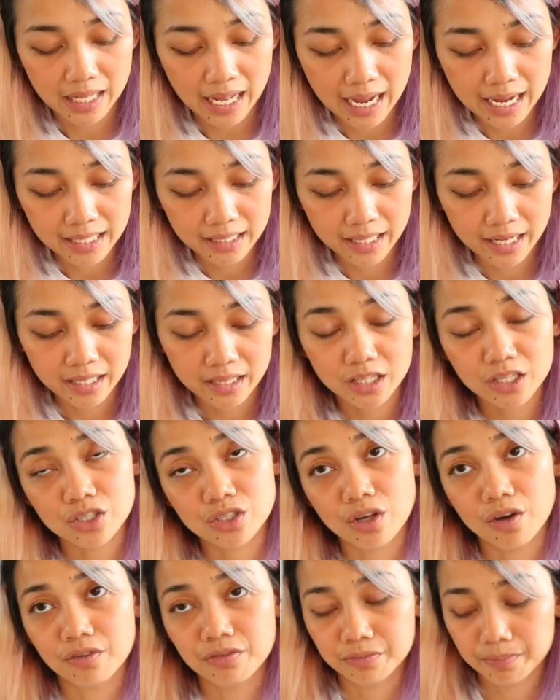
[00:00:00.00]
I like the
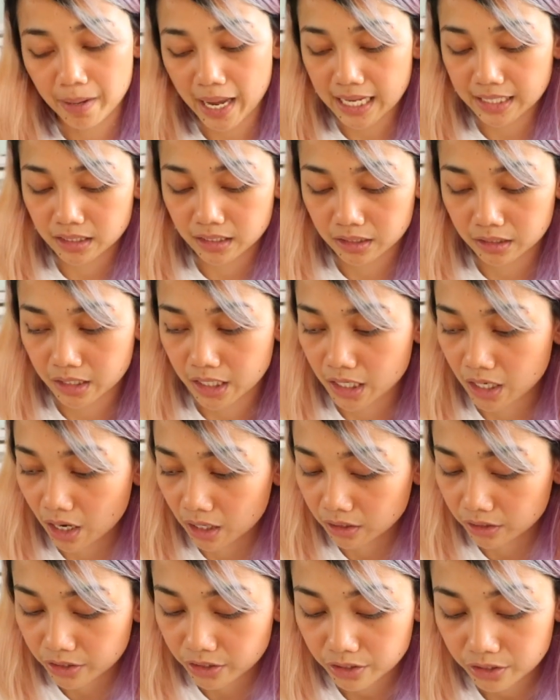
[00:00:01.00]
soft pastel
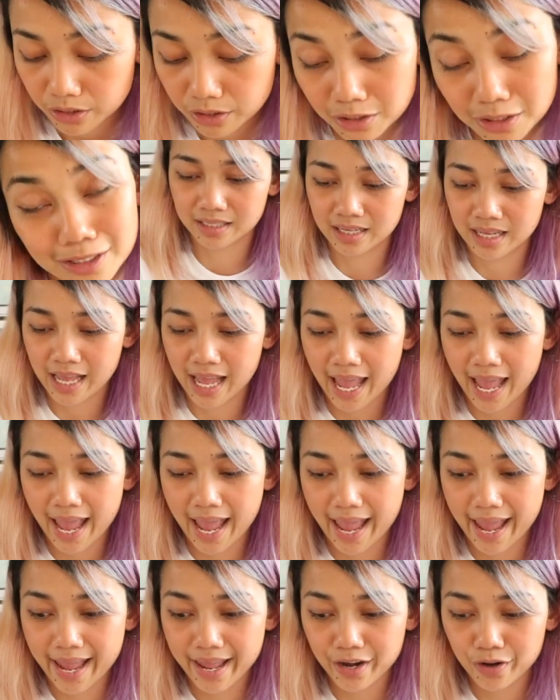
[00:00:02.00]
colors.
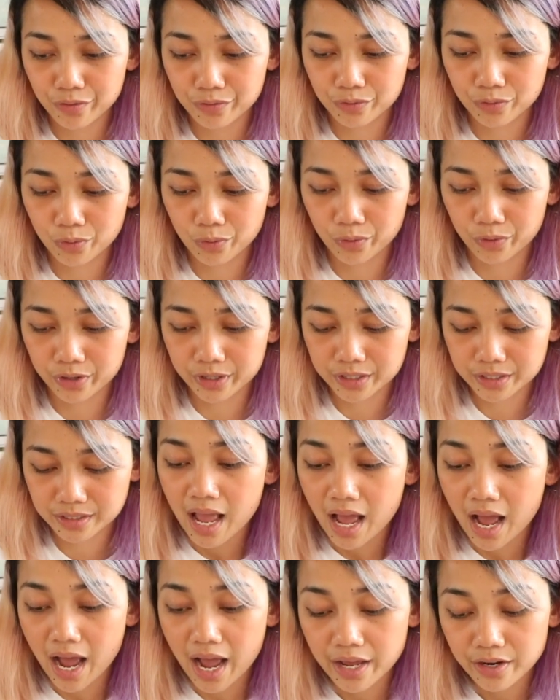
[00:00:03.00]
And of course,
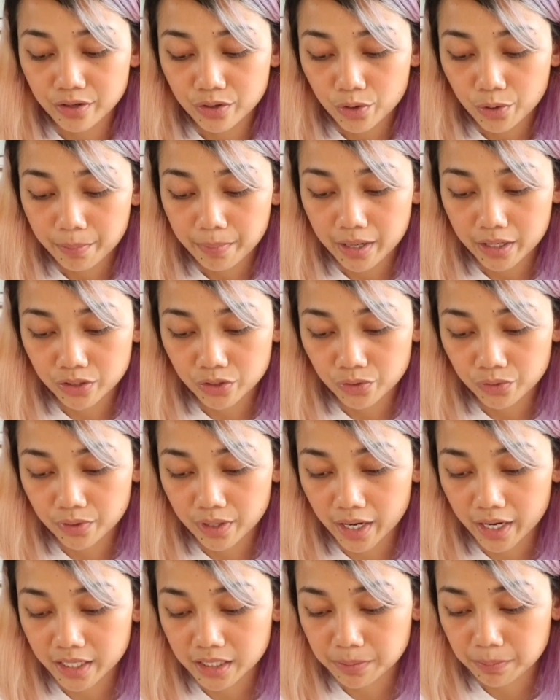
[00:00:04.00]
I don't know about you
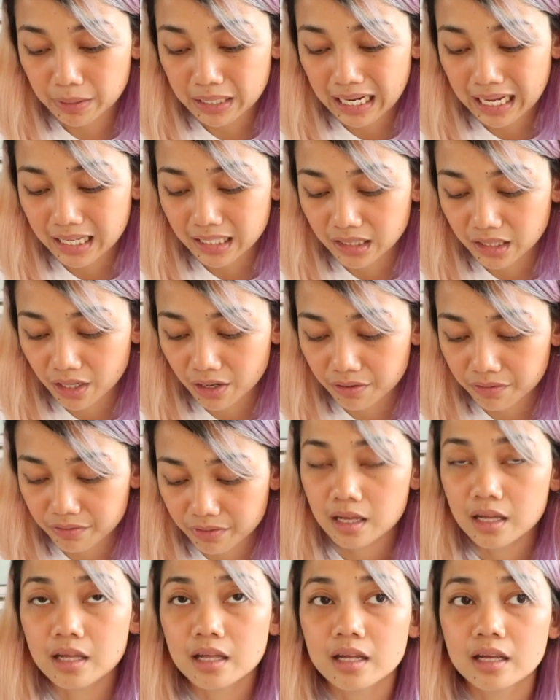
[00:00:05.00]
guys, but I loved
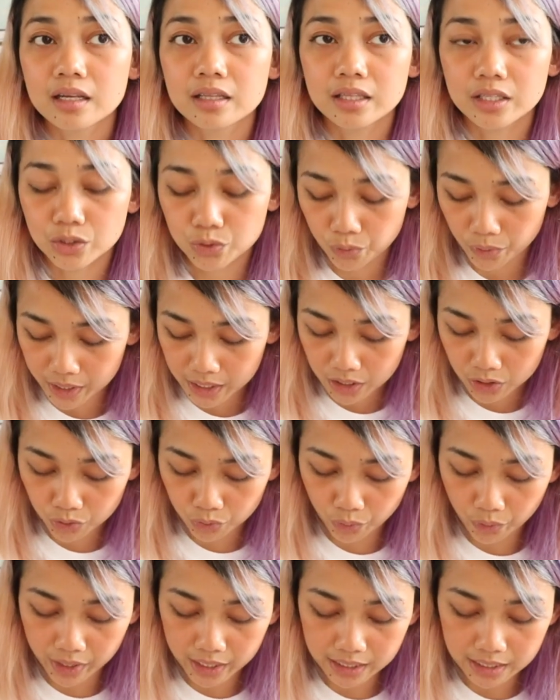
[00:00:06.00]
the
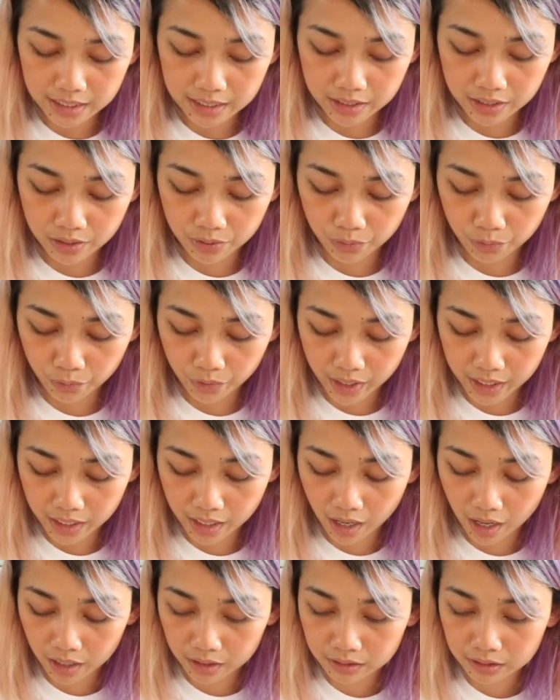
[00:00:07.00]
2021
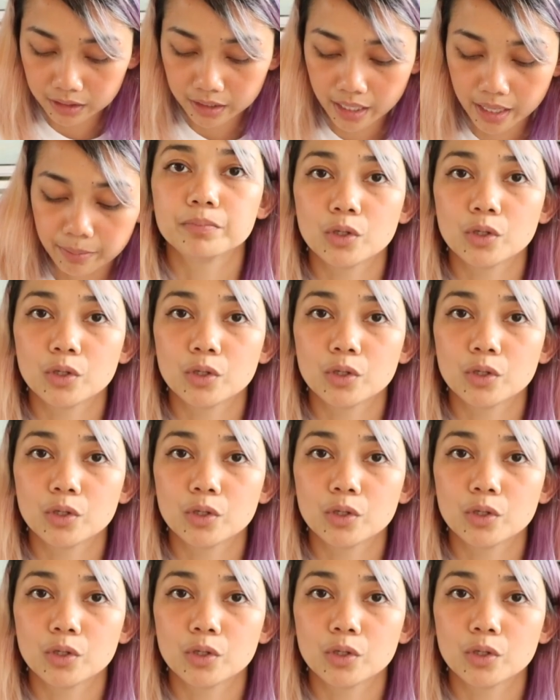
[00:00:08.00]
holiday